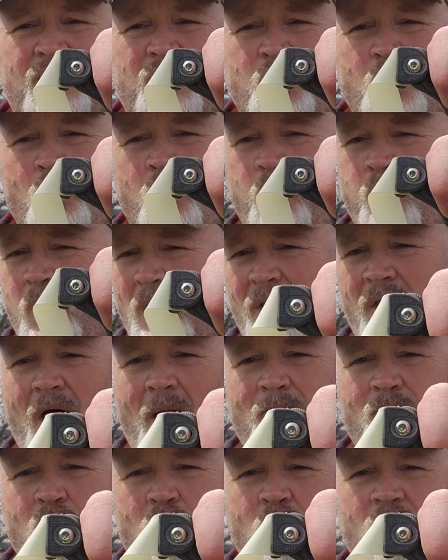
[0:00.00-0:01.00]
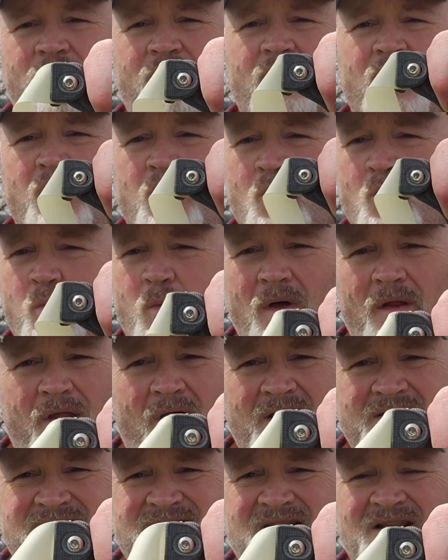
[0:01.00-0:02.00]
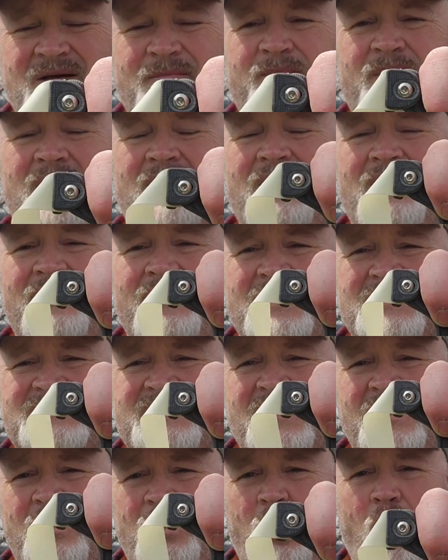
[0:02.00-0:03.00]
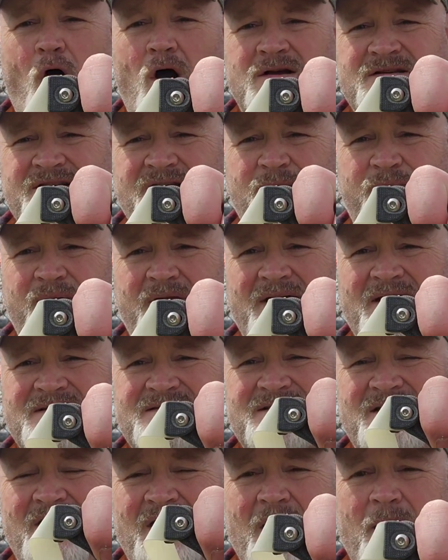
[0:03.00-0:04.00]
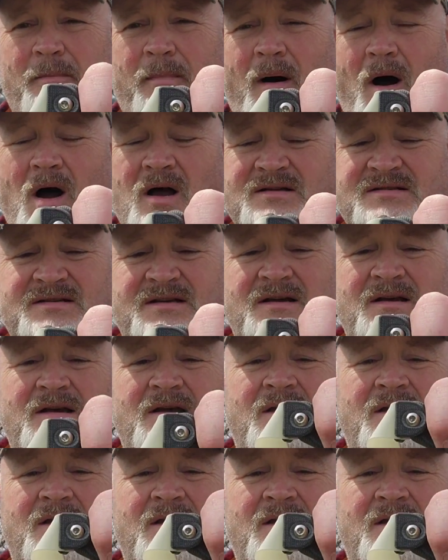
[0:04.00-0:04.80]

You will not move. You will not slip. This thing locks into place like a boss,